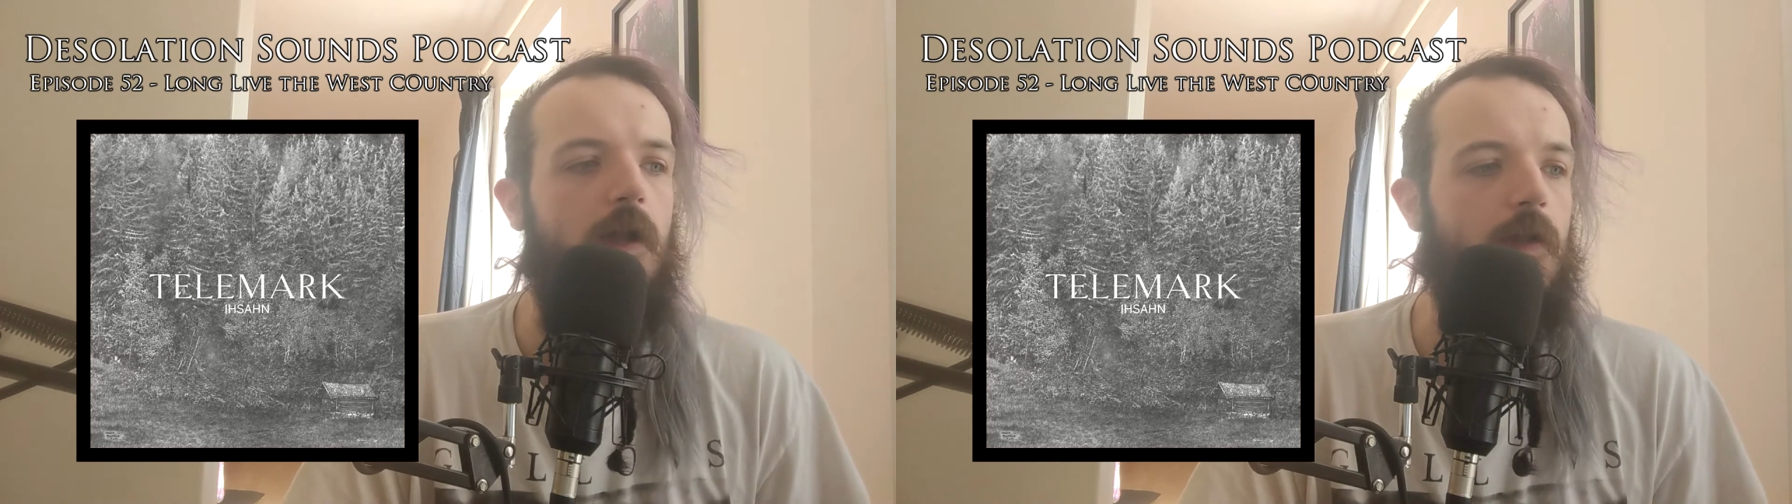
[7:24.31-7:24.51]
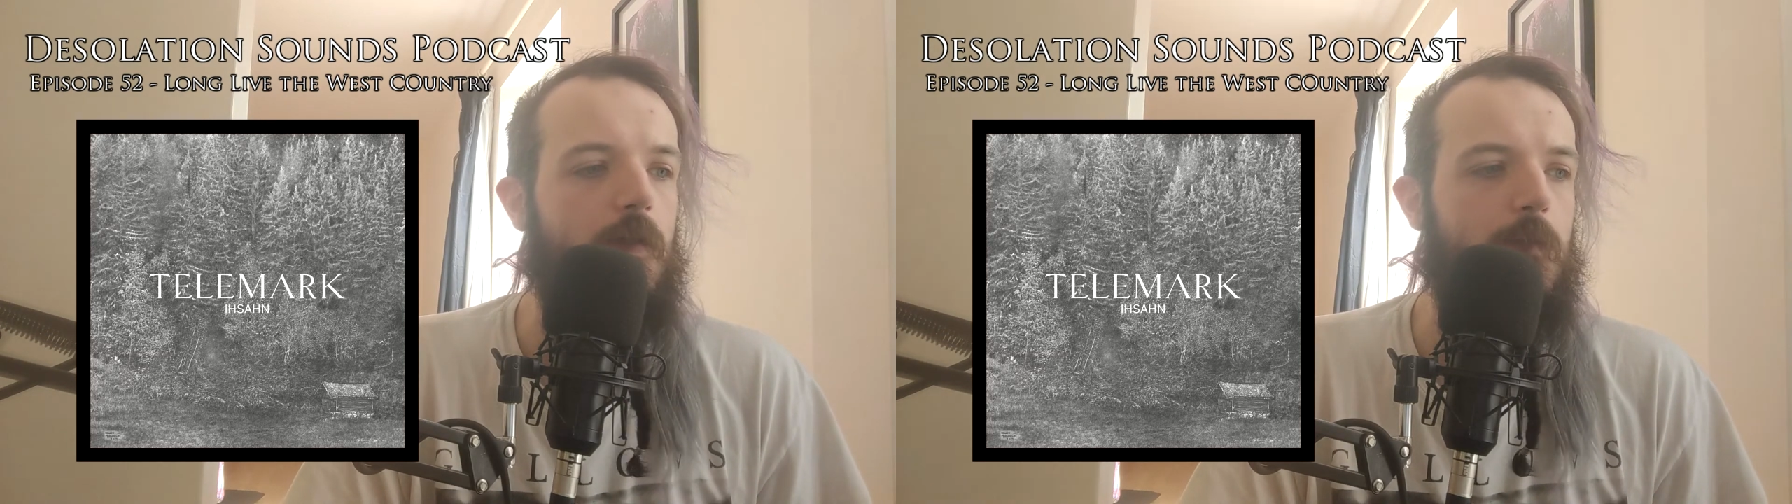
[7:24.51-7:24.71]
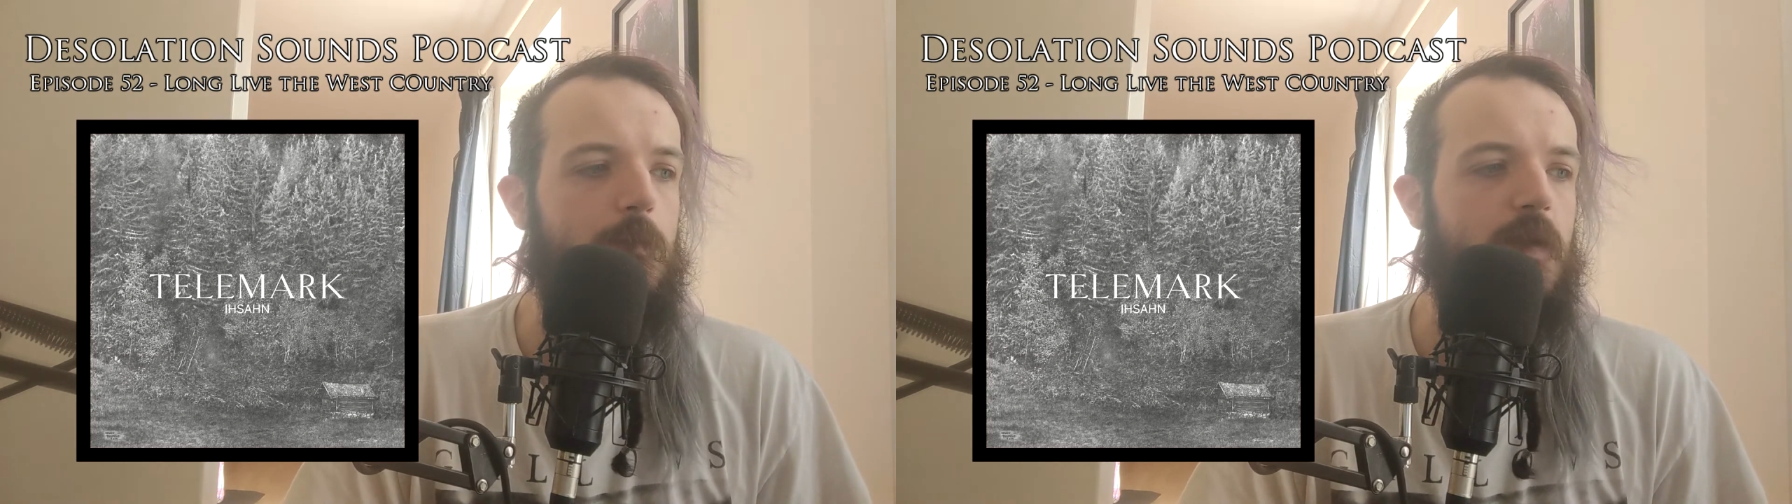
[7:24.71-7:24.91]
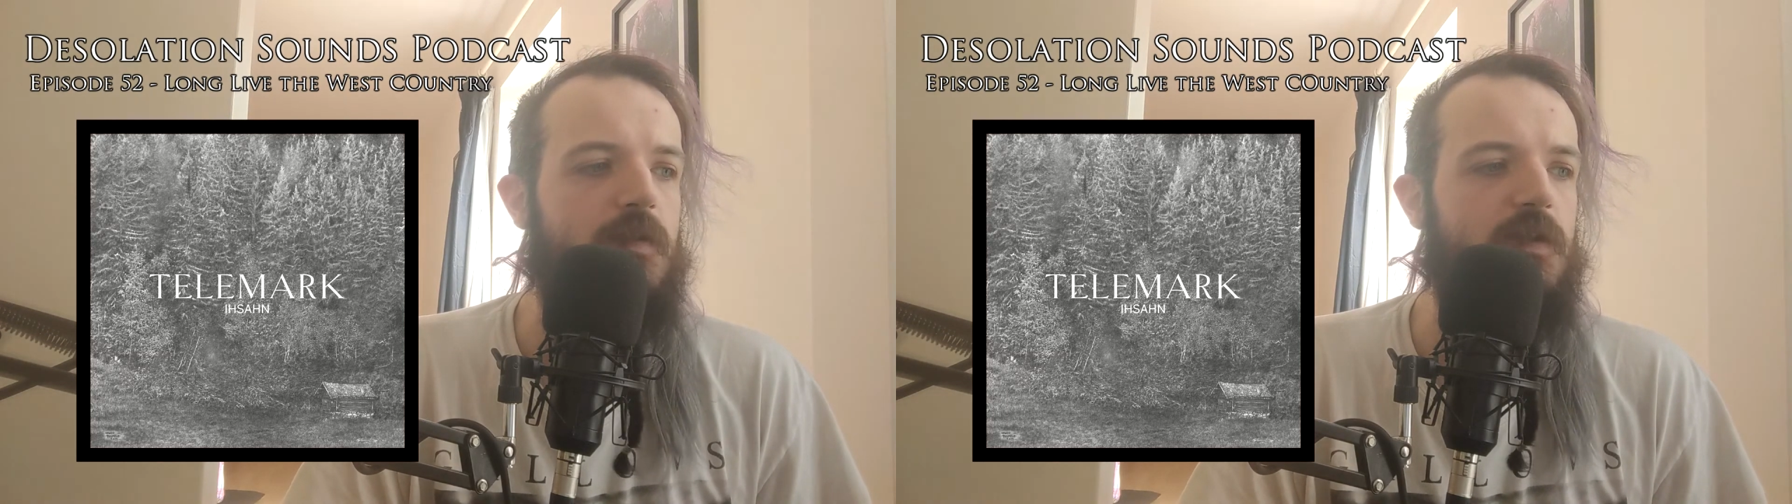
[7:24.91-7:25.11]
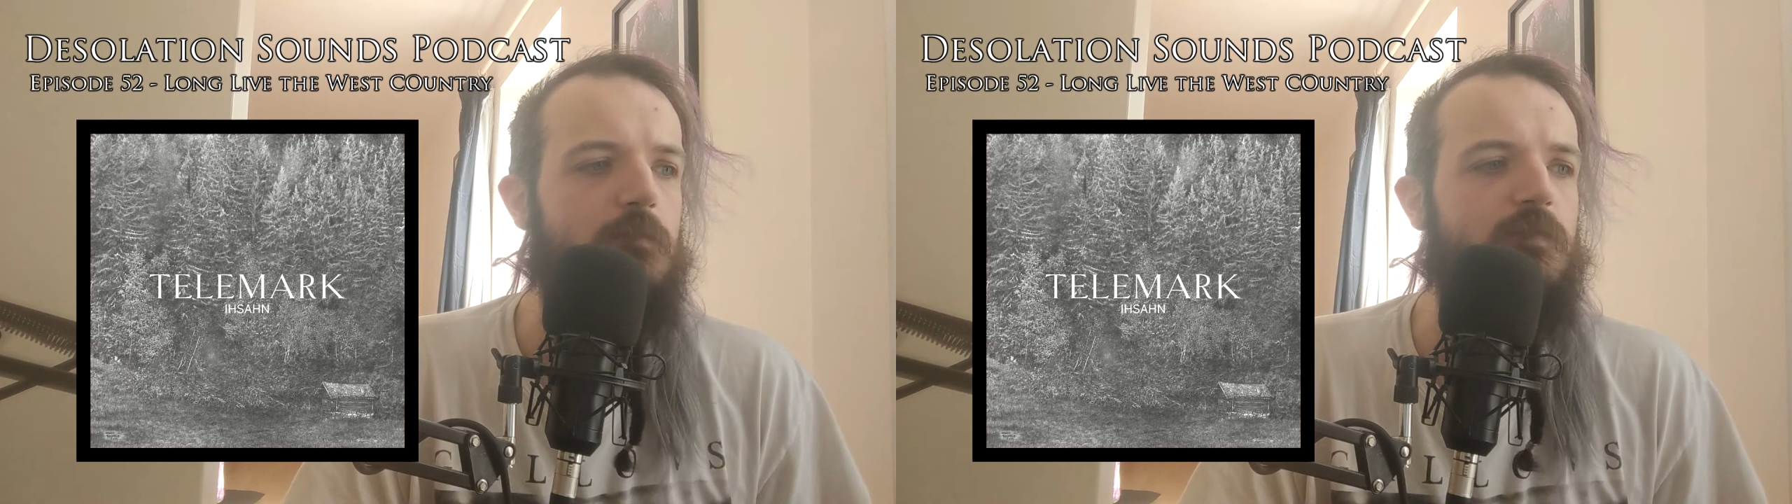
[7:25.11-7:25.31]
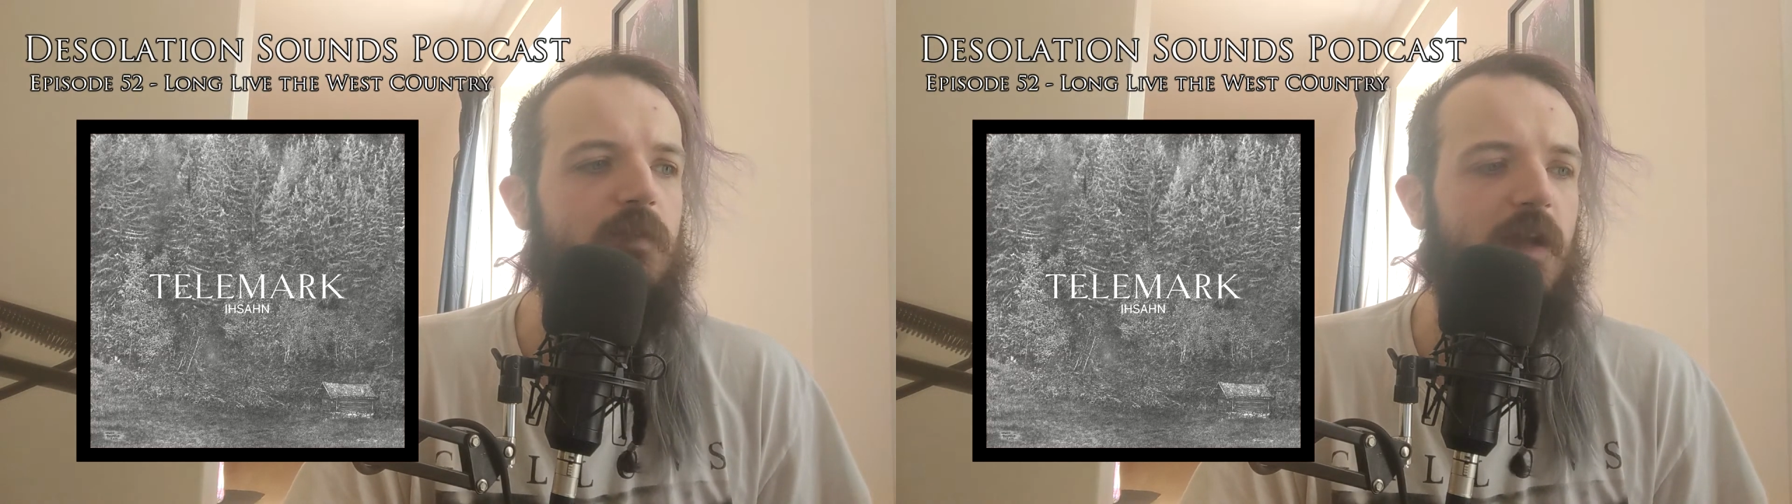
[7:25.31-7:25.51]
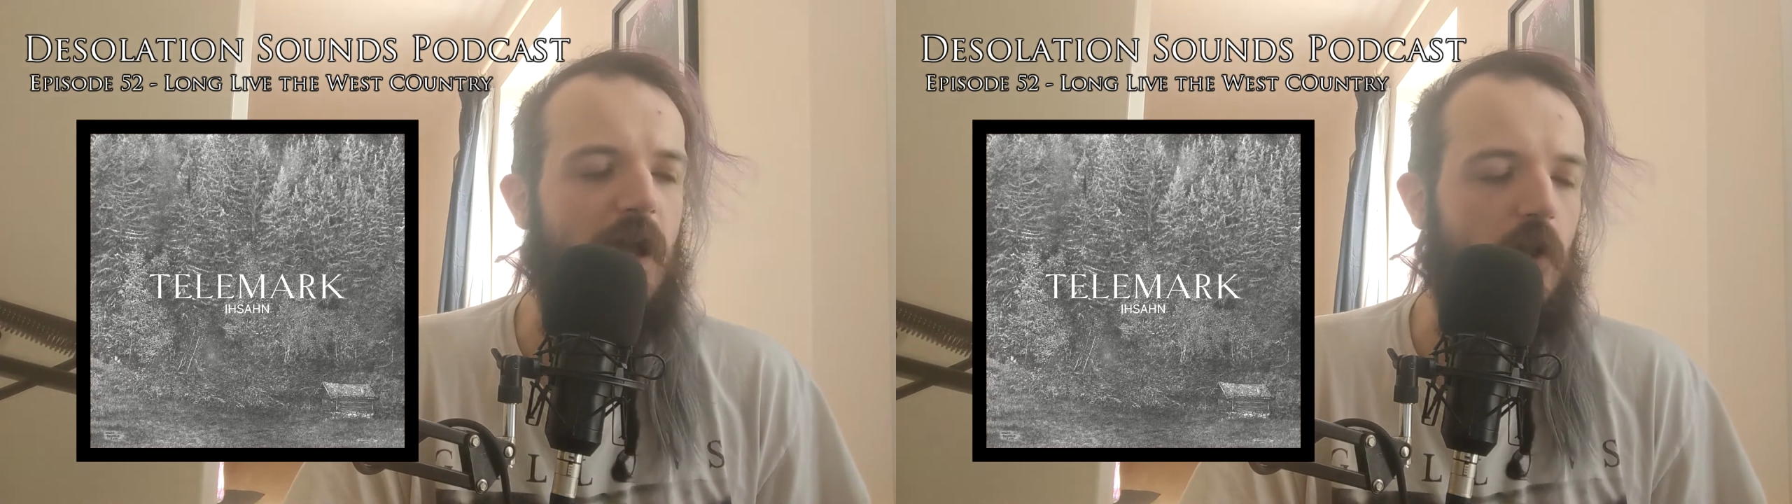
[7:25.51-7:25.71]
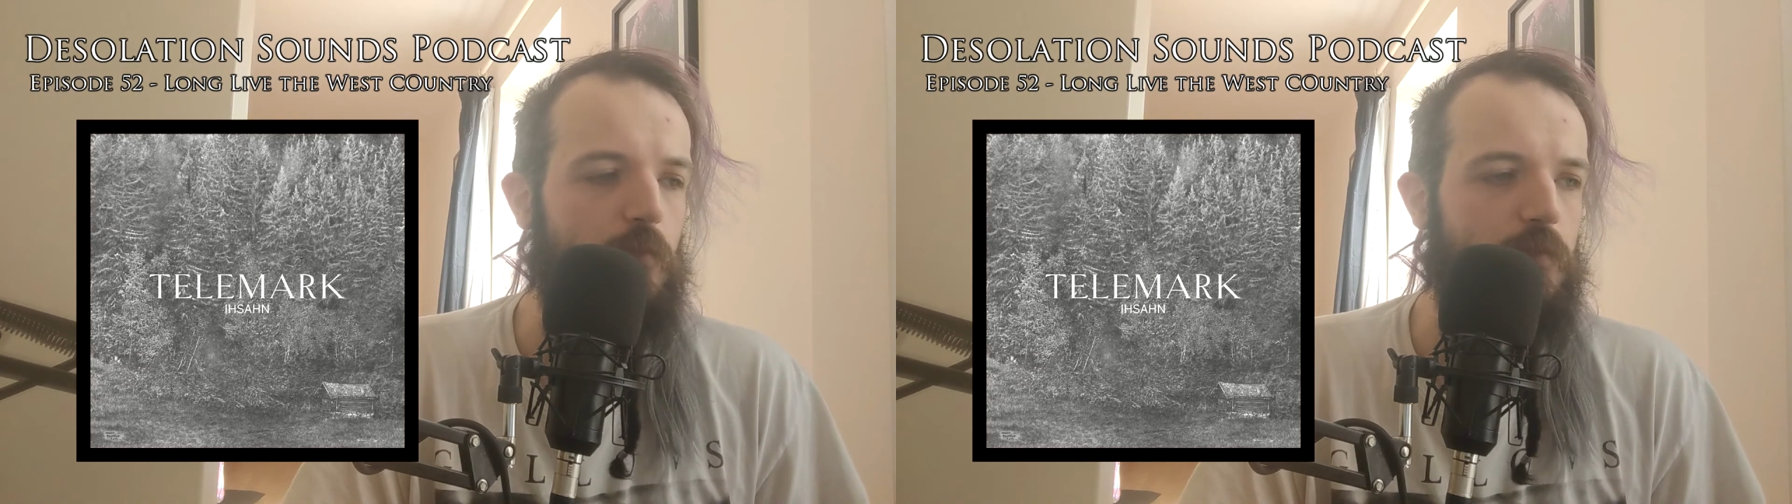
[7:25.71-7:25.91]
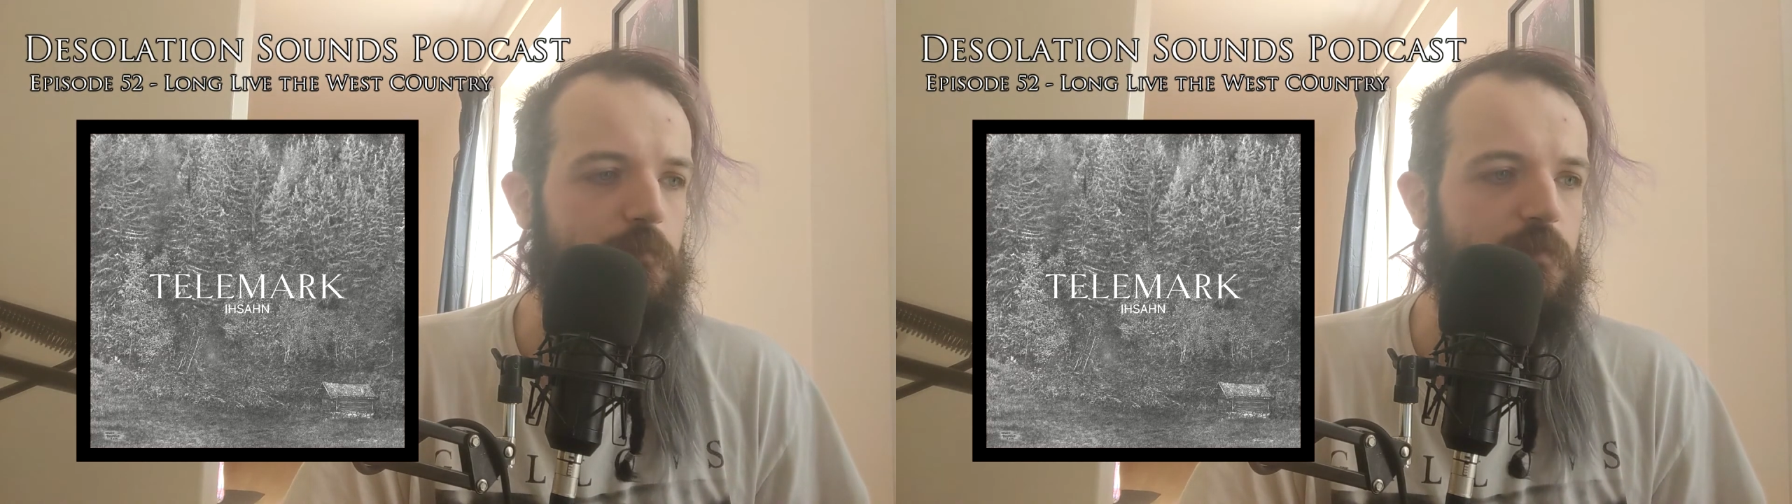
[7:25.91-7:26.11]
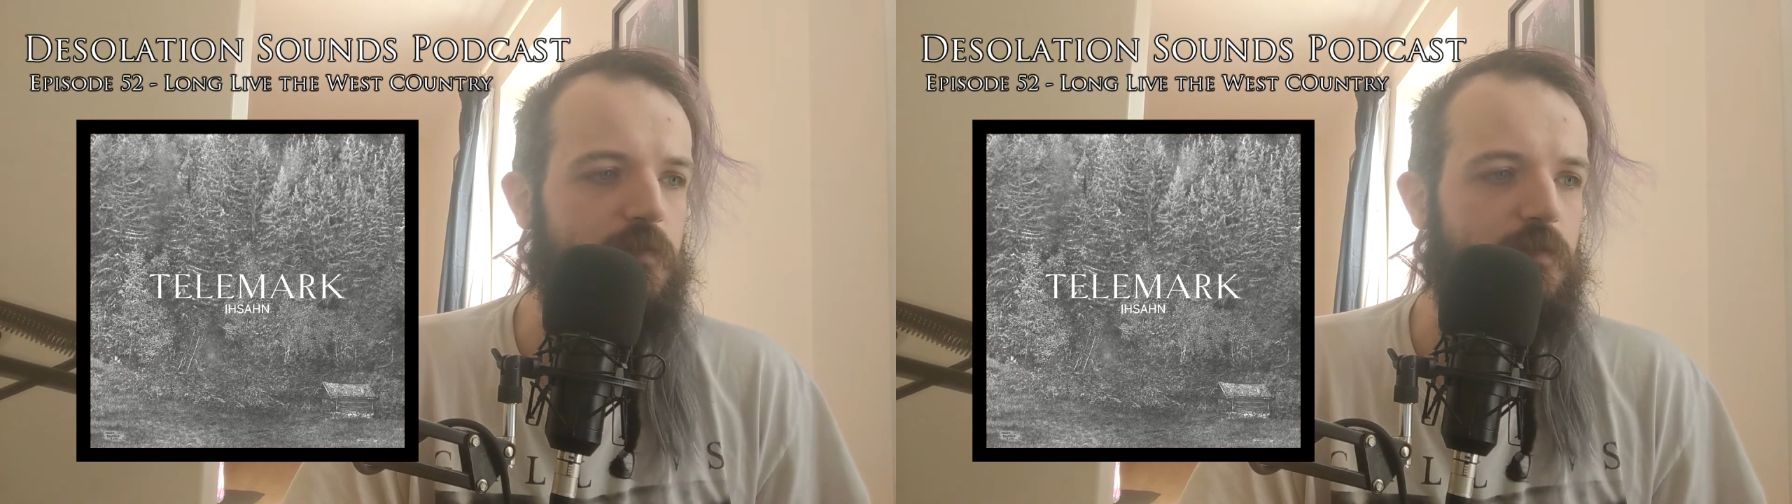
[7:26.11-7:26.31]
In terms of like
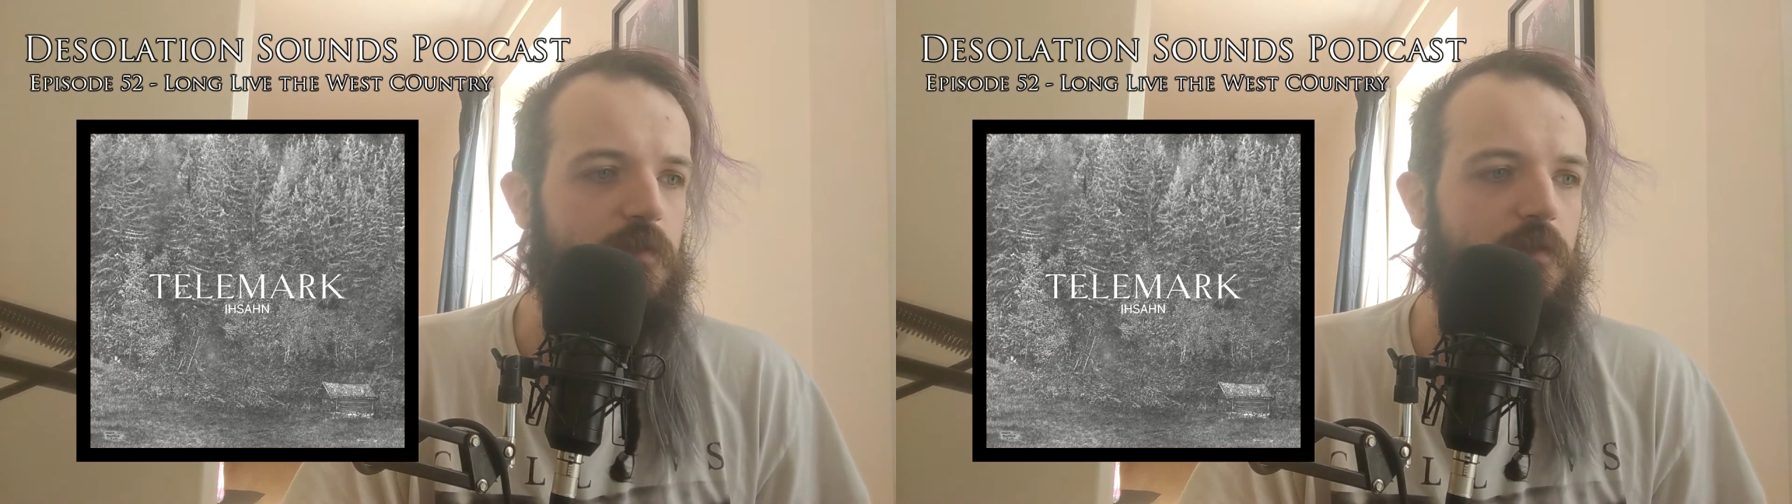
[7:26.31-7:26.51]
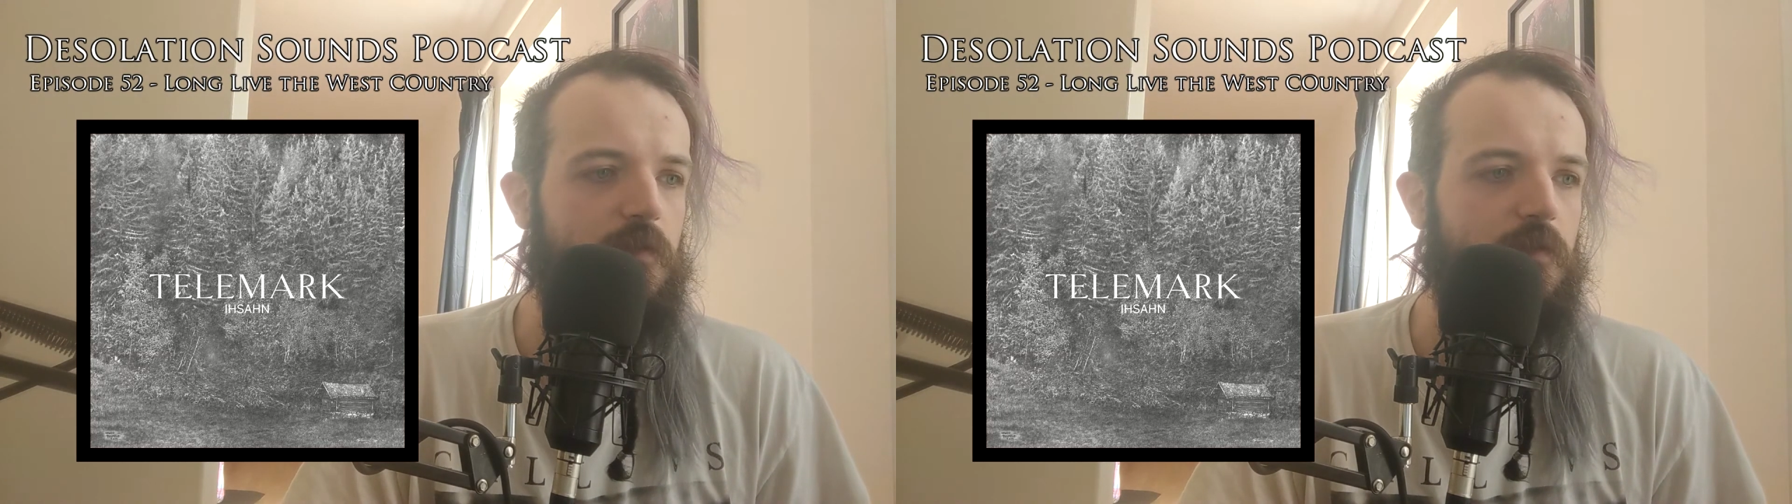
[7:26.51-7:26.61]
albums,